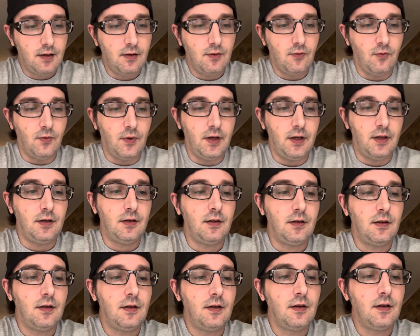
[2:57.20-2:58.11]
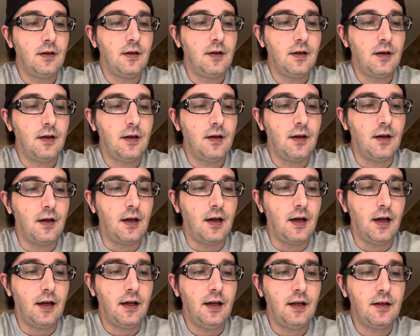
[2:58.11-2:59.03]
When
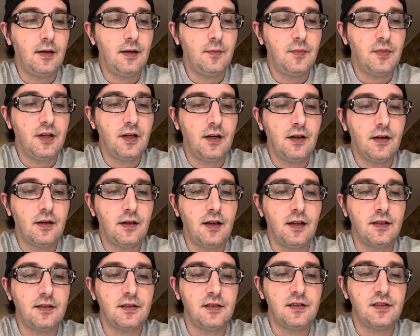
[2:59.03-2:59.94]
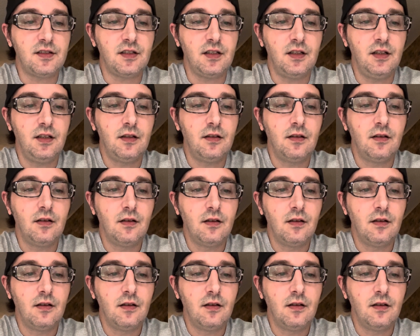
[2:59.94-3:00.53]
I got up there and got to see